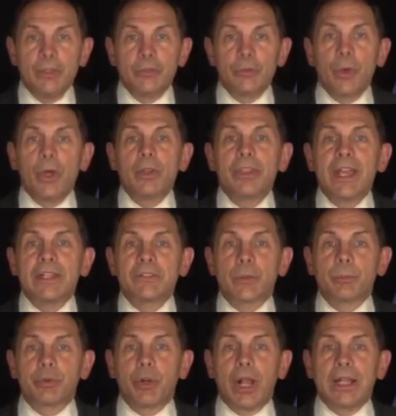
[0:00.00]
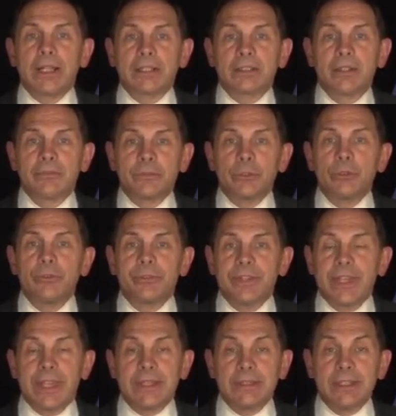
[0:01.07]
So all that's a product of new
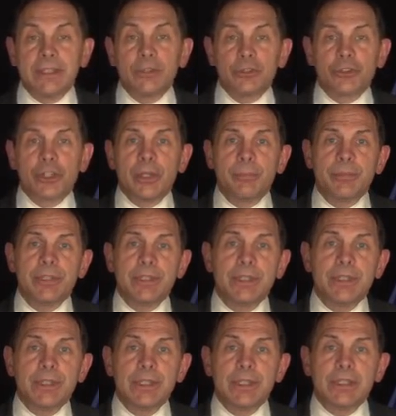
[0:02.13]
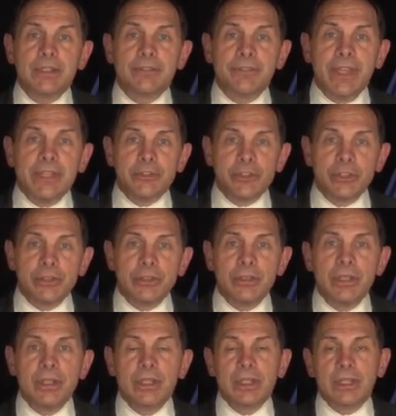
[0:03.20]
VA leadership,
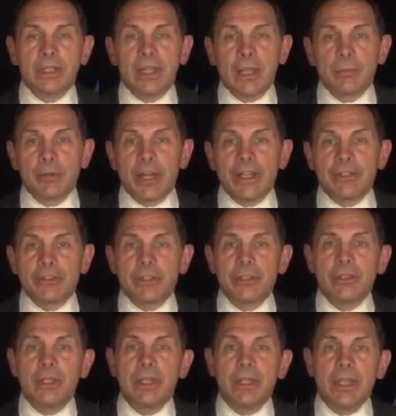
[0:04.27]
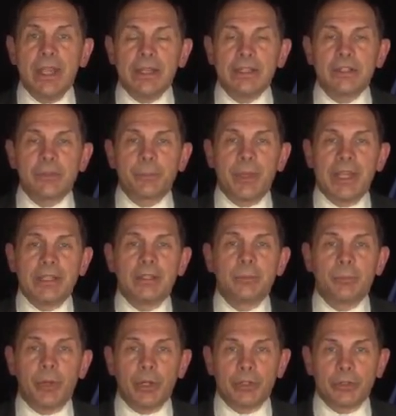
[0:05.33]
innovation, collaboration, and
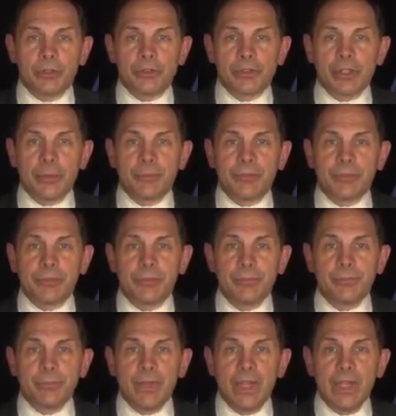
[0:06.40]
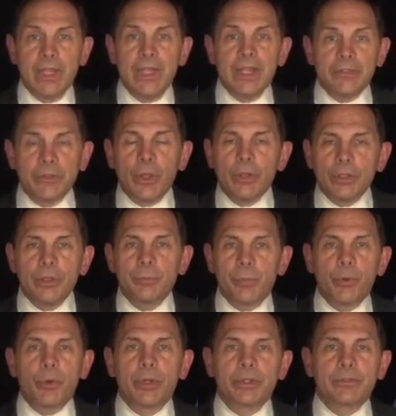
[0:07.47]
expanded partnerships. It's all
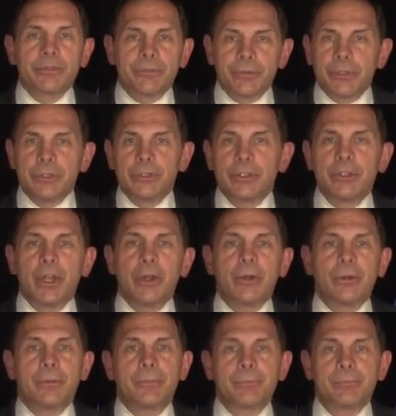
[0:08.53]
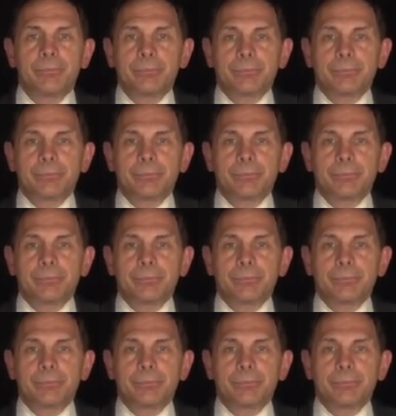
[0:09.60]
important for you to know.